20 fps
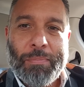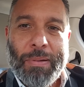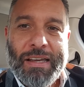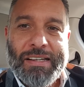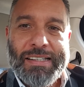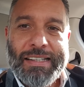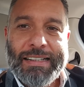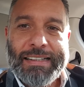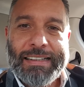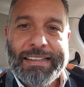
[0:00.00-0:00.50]

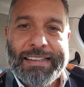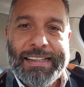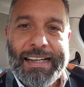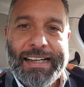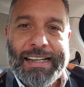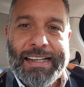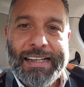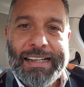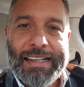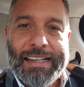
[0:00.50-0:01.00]
basically
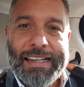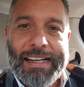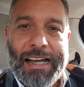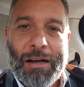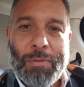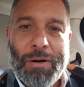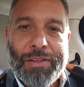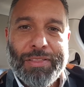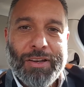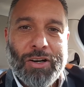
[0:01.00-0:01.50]

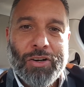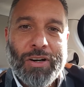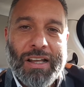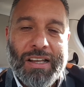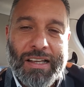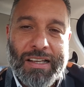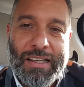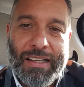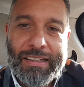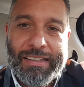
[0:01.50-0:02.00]
a
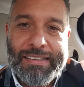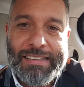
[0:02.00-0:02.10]
Barcelona